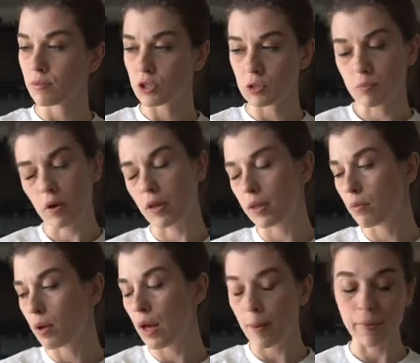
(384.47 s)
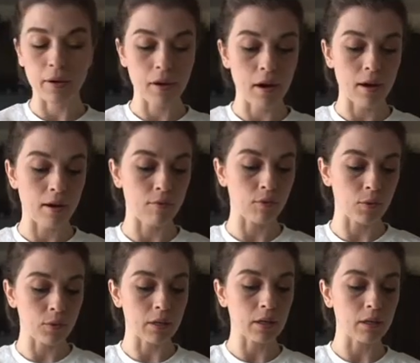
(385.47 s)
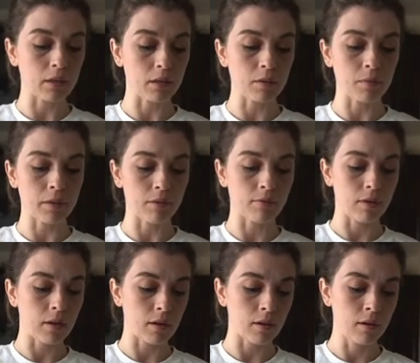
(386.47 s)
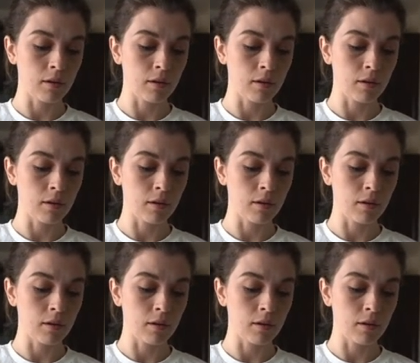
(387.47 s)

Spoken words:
which probably will happen, I have ruined a little bit of the